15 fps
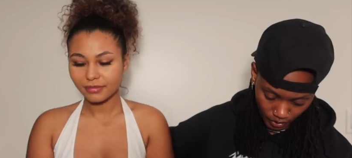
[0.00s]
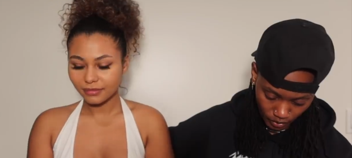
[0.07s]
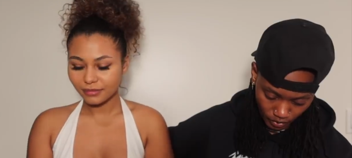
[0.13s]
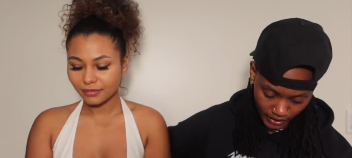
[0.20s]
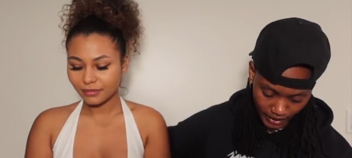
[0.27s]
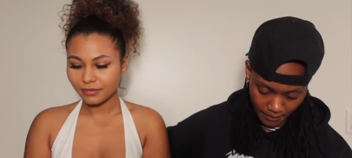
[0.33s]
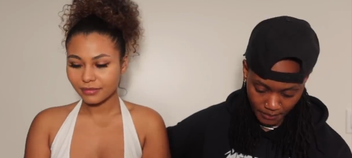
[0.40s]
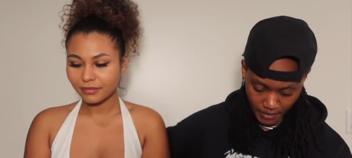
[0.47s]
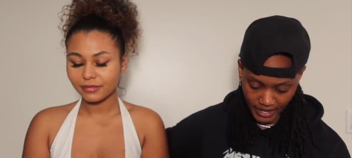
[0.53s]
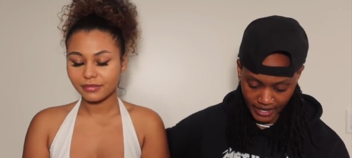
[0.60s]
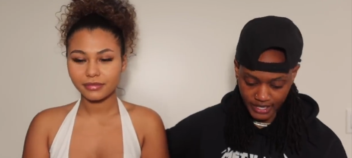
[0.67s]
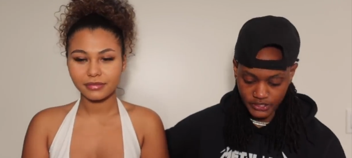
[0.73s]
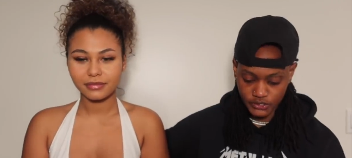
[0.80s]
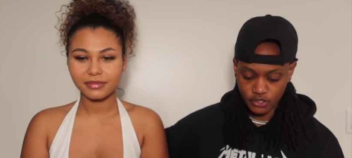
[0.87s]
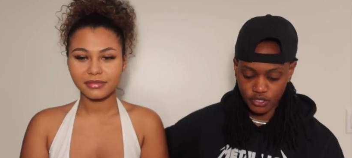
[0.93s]
Speaker 1: Okay,
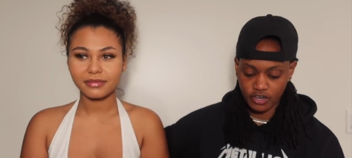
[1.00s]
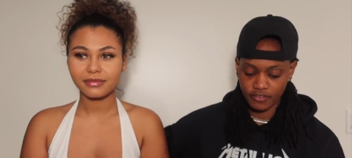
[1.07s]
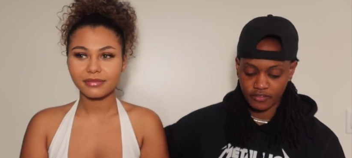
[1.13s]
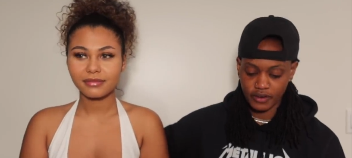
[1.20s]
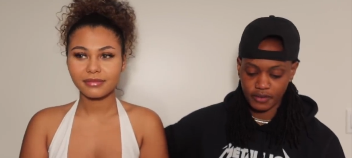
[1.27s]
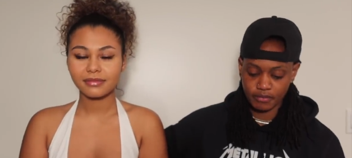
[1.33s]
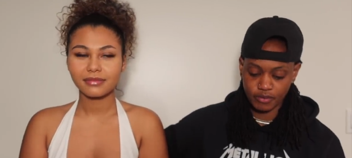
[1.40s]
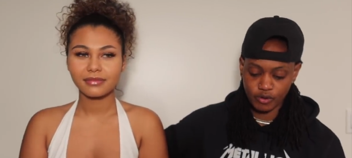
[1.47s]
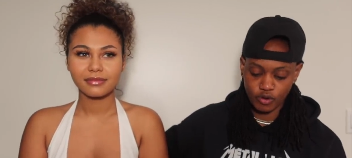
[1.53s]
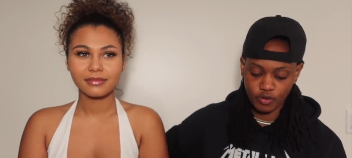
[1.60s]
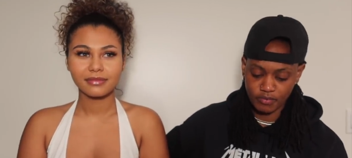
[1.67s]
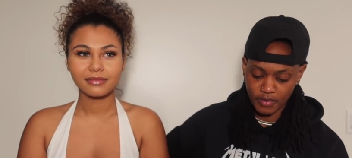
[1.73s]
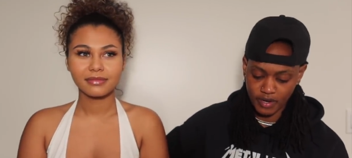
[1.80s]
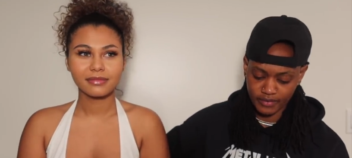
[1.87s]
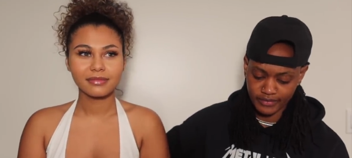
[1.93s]
my ex-girlfriend
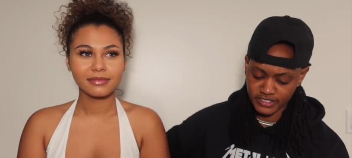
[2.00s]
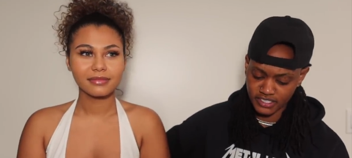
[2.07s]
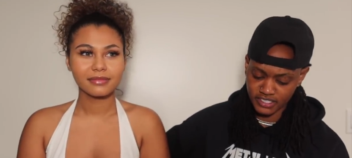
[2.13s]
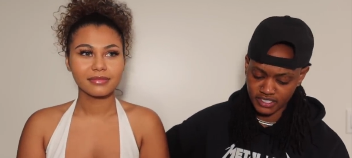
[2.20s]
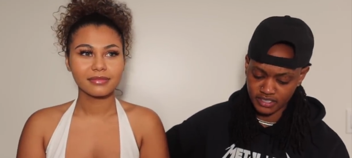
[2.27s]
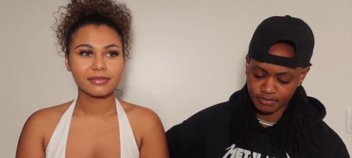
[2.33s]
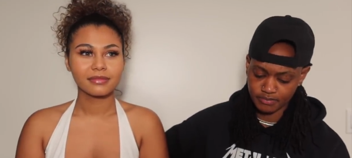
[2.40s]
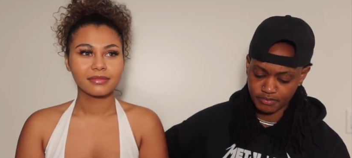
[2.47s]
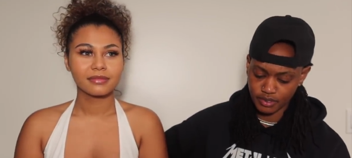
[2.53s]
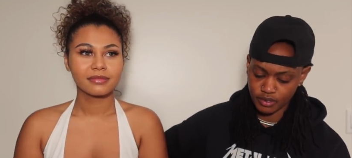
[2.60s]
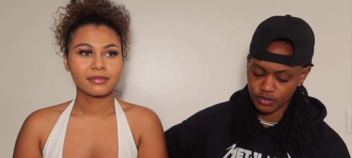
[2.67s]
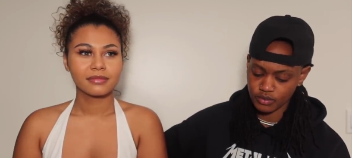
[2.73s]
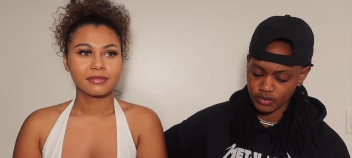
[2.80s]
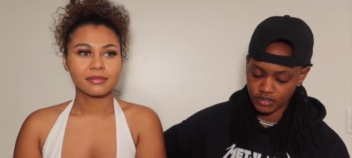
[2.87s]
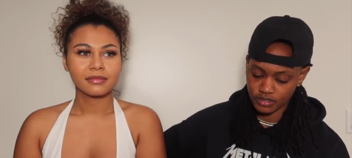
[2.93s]
broke my virginity.
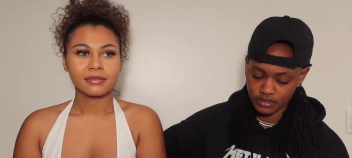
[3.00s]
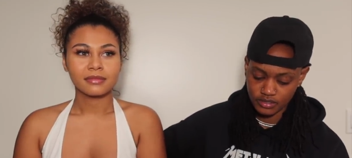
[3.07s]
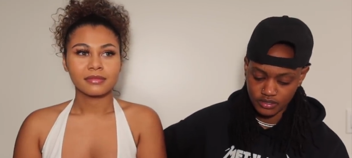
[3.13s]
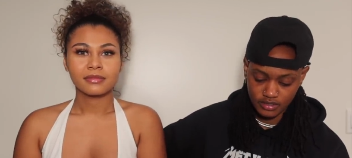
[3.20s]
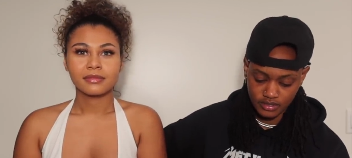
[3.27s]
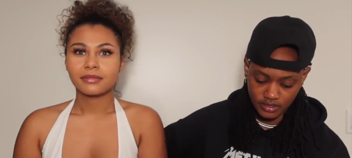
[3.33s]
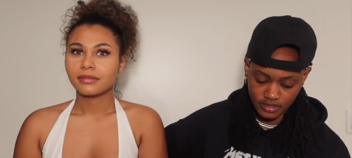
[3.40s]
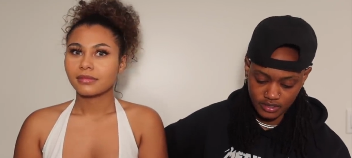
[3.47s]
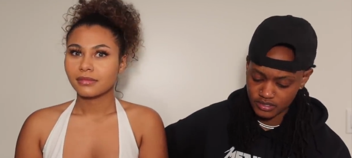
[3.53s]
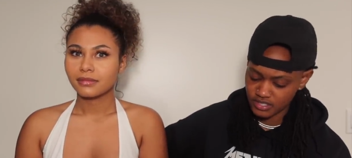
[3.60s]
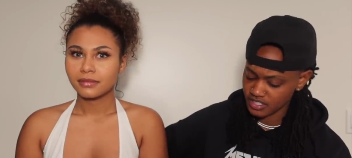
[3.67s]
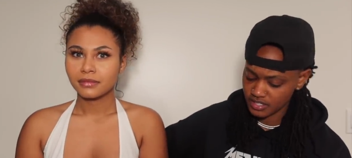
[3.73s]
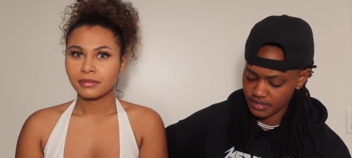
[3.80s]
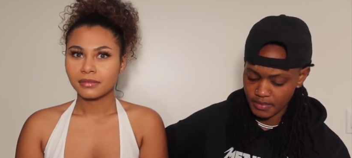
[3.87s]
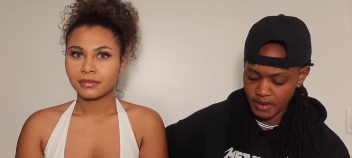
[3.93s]
Broke?
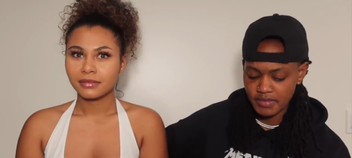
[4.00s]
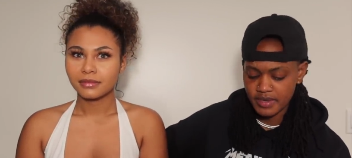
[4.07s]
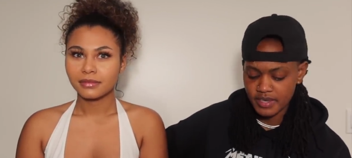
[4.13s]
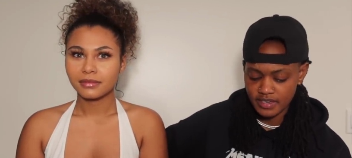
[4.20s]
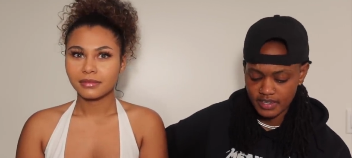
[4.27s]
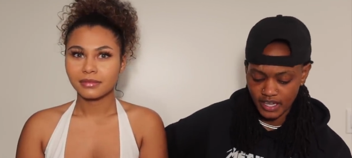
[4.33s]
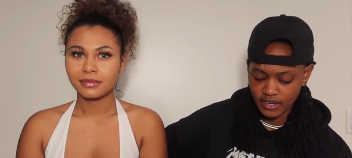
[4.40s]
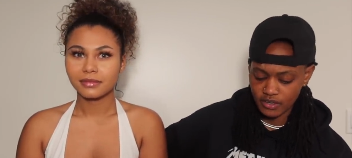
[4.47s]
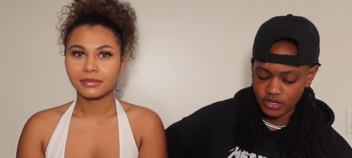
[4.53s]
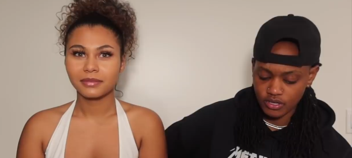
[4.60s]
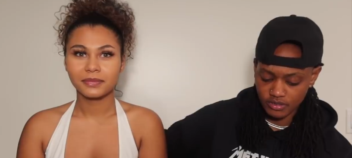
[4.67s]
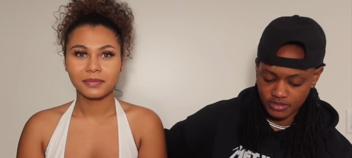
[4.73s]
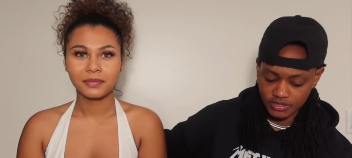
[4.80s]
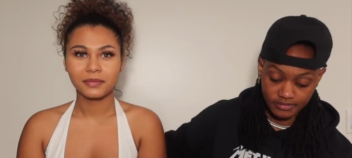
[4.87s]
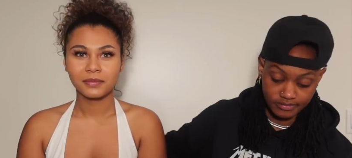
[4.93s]
Took maybe? I don't
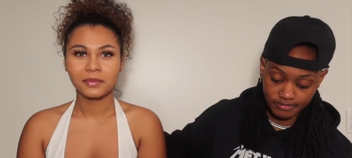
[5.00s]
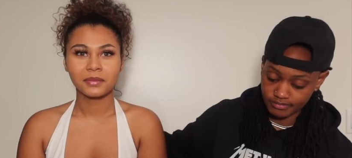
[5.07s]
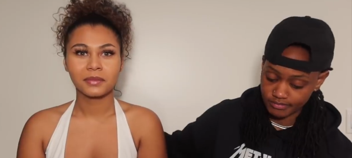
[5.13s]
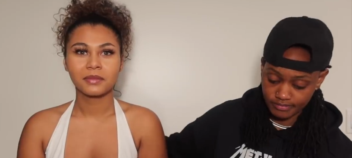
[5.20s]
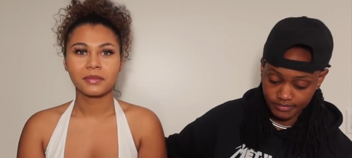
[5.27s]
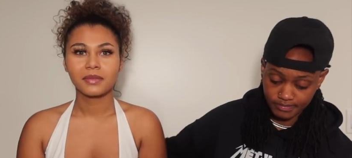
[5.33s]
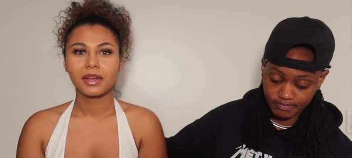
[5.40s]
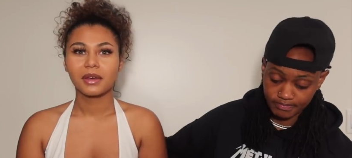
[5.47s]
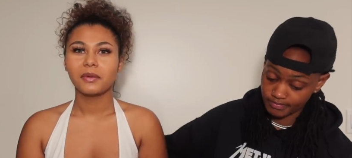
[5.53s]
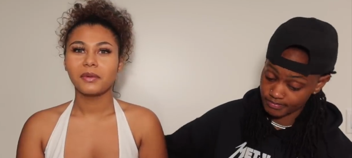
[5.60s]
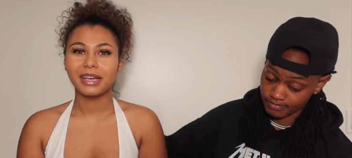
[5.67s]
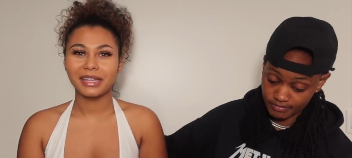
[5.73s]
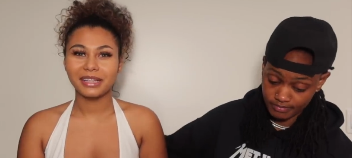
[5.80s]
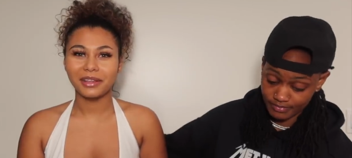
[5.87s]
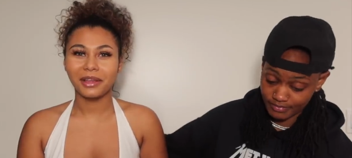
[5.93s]
know.
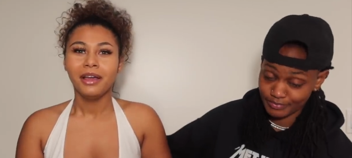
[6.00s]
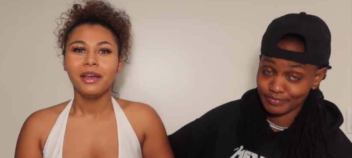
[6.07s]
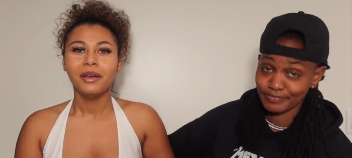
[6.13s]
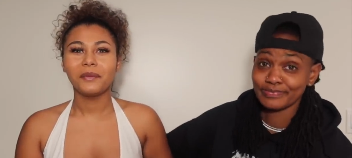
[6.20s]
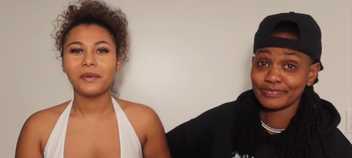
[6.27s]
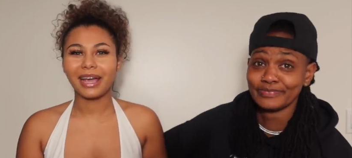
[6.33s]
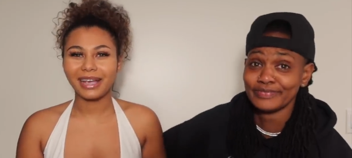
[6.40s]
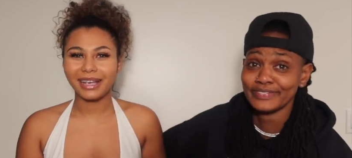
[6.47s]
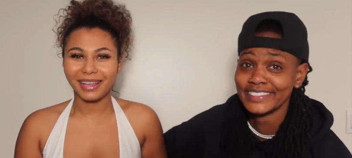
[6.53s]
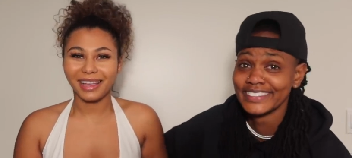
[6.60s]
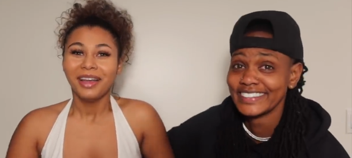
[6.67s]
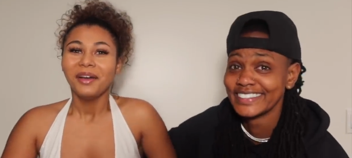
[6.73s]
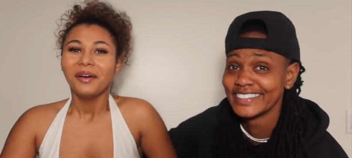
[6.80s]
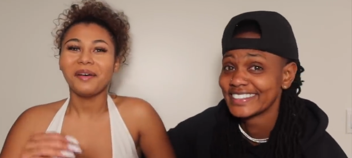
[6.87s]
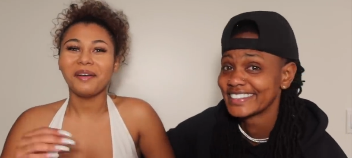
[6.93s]
Speaker 2: Wait,
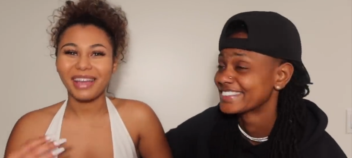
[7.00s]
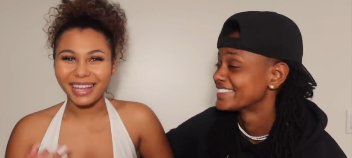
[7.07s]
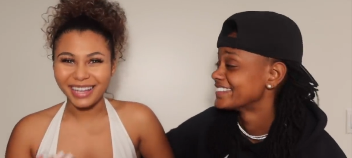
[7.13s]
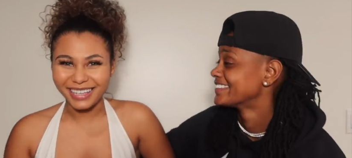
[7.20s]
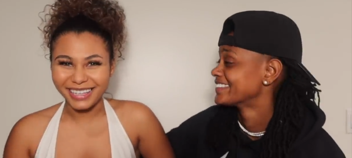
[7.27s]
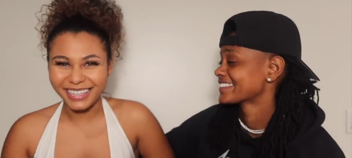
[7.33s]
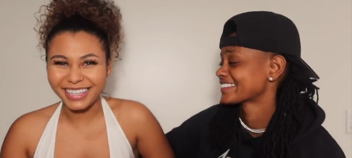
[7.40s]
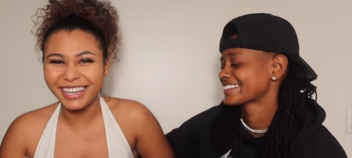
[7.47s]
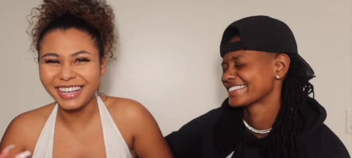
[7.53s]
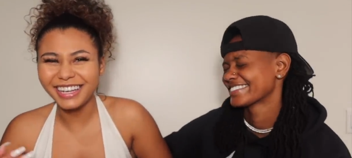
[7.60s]
what?